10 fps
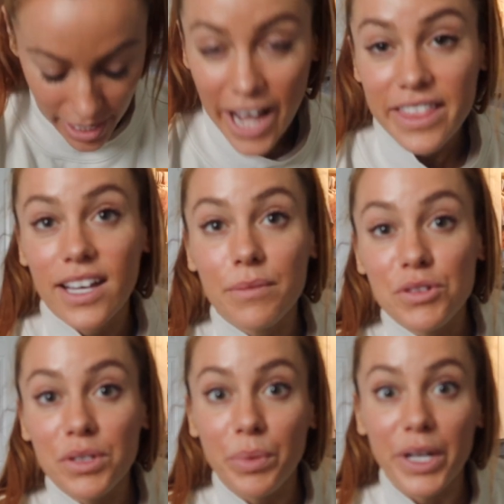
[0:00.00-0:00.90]
I think I'm
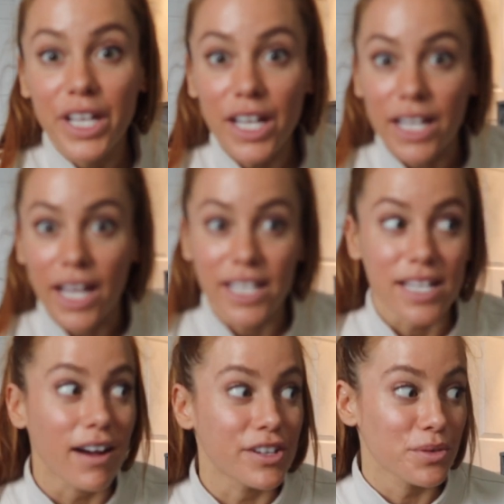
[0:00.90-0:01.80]
doing pretty good. I
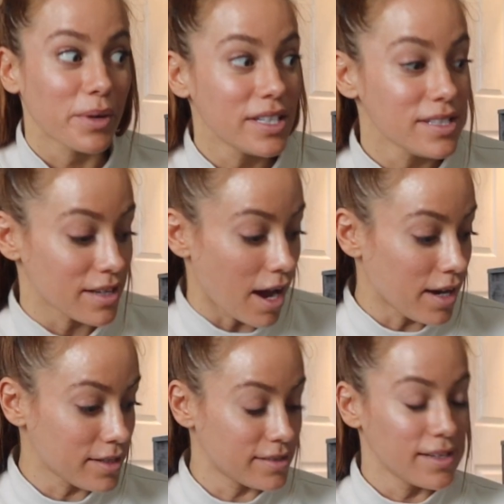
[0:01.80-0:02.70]
need underwear and
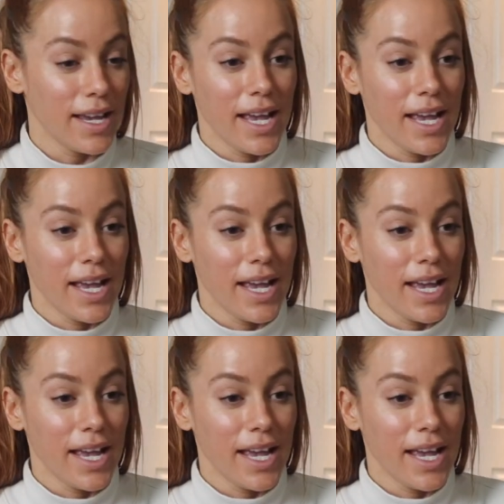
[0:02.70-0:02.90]
socks